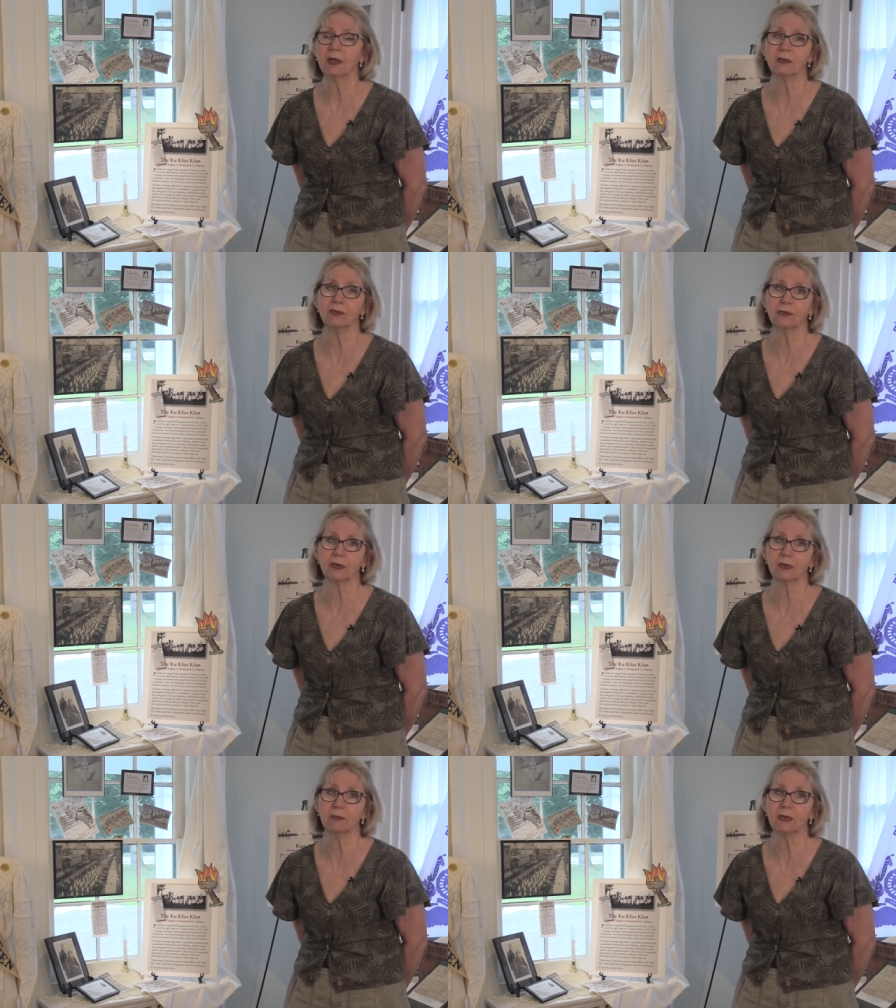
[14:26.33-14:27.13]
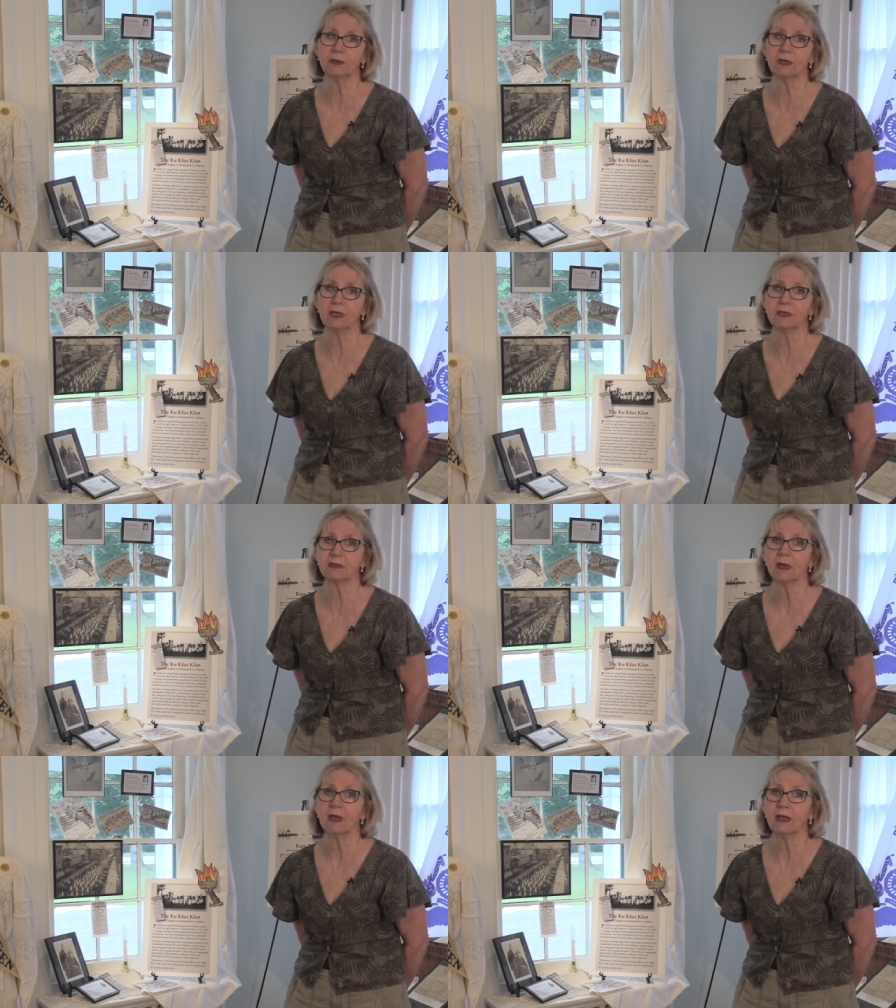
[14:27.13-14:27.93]
and the shore
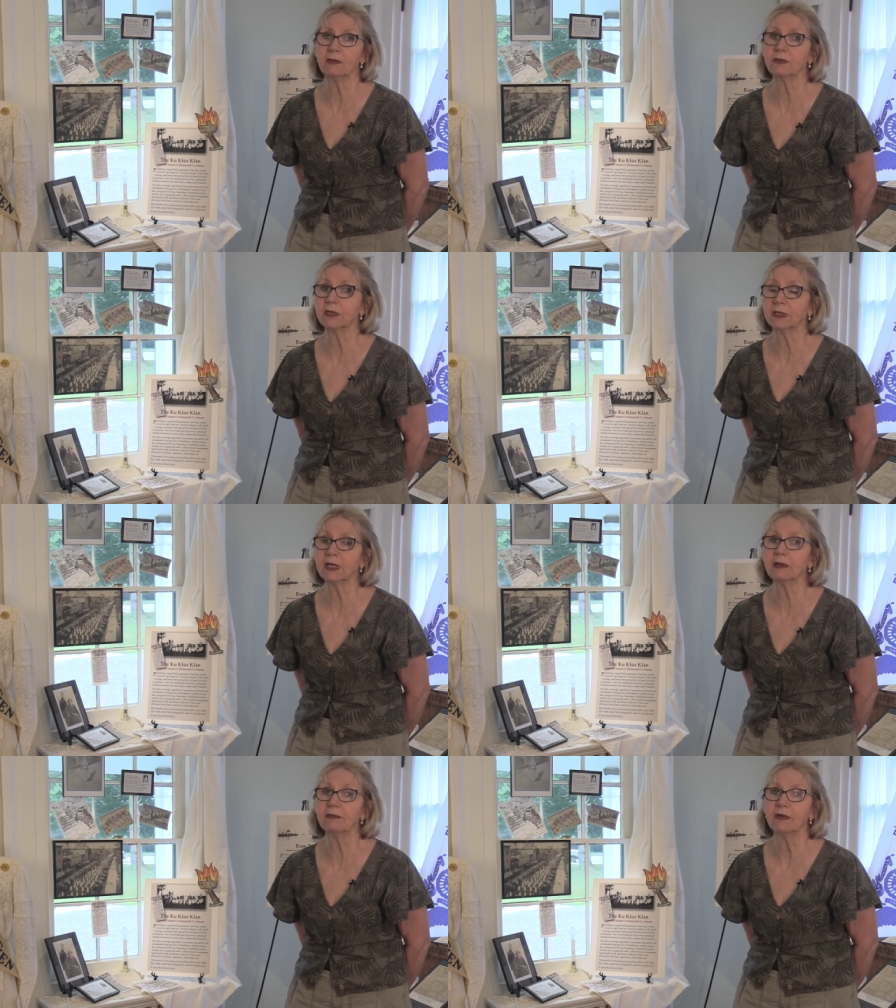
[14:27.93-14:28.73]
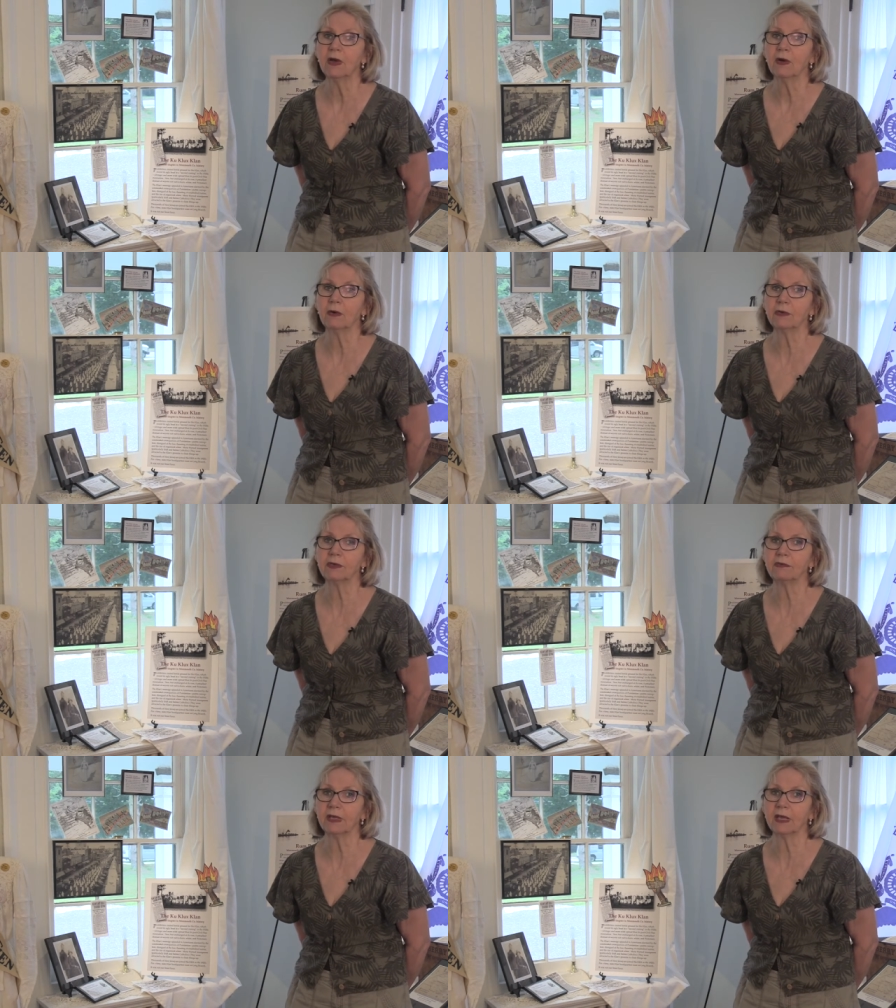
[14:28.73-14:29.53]
communities either to live or
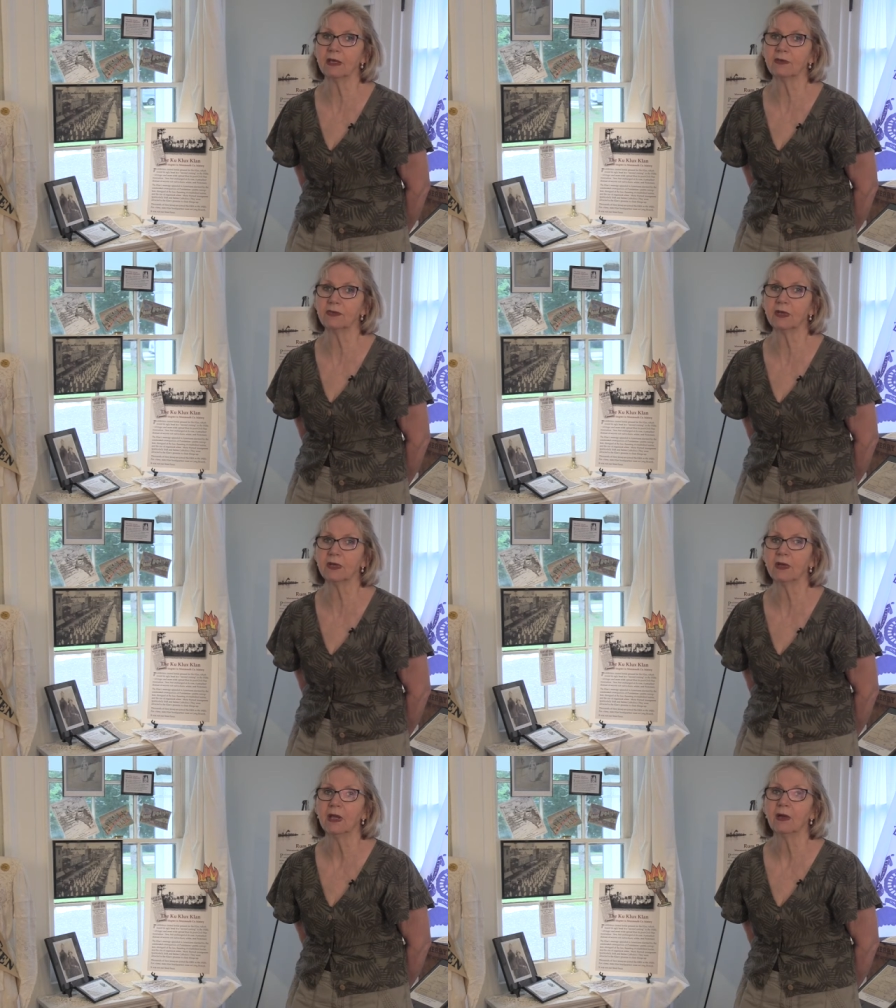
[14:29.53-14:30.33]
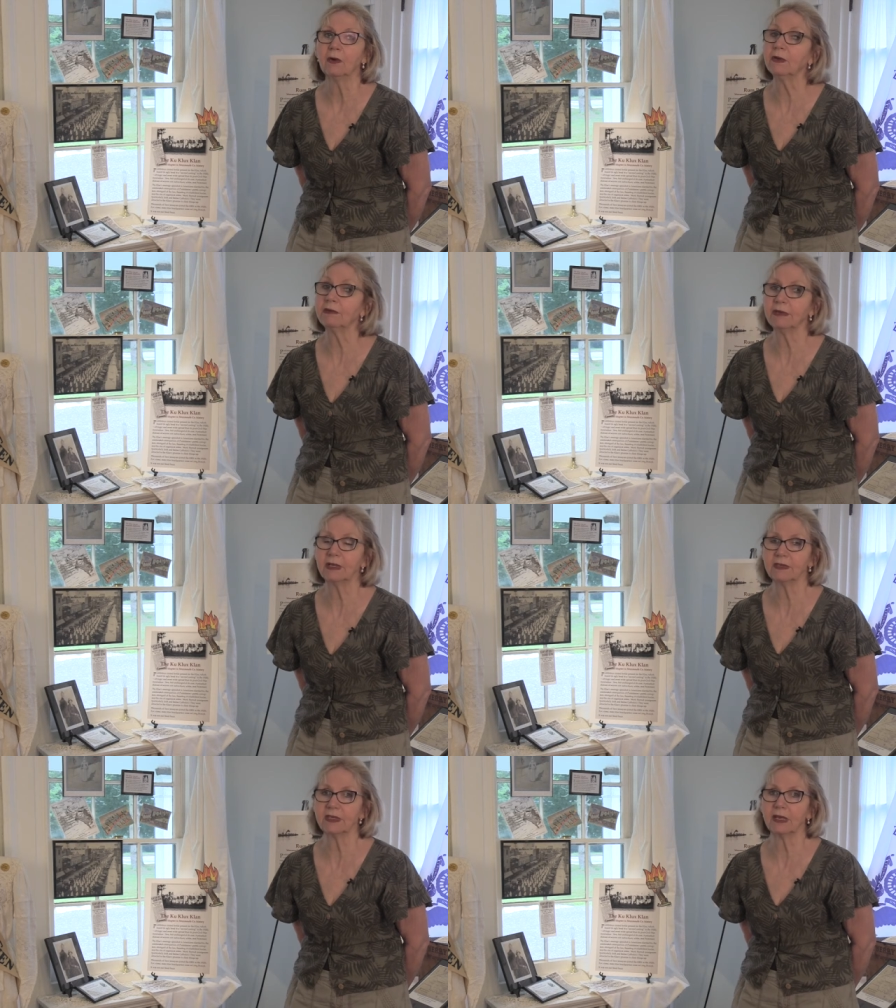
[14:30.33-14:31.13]
to vacation or even
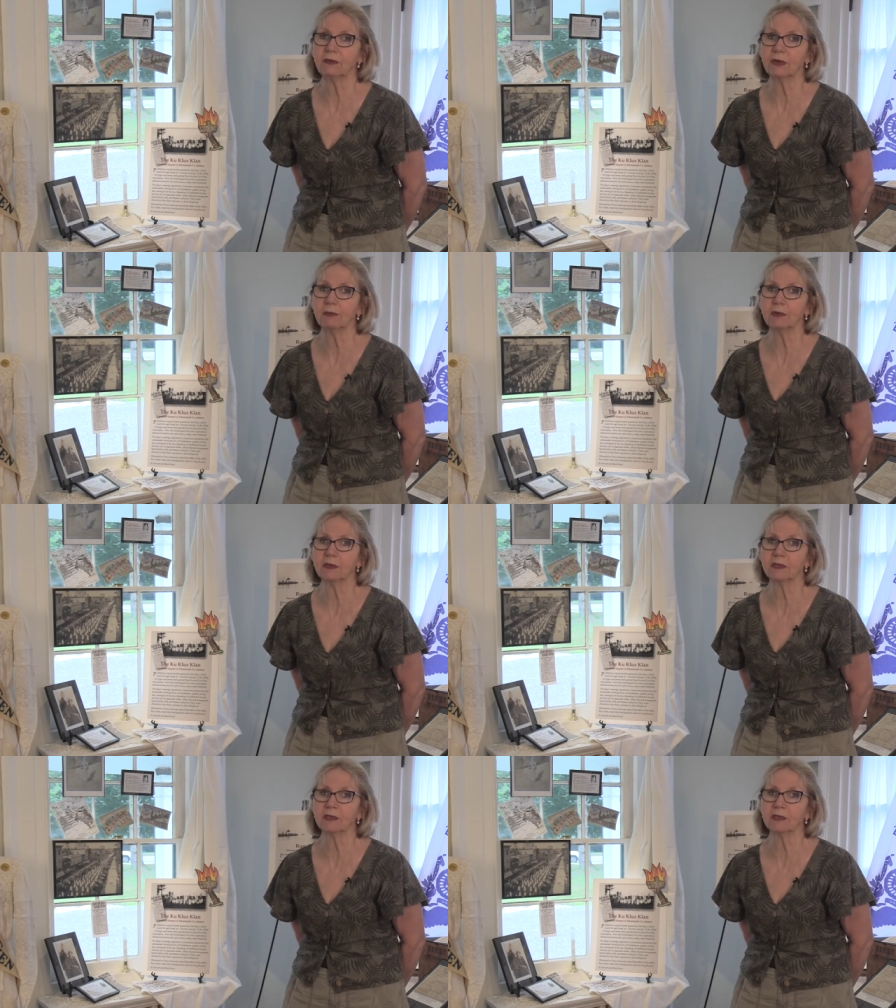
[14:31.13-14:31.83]
as day trippers.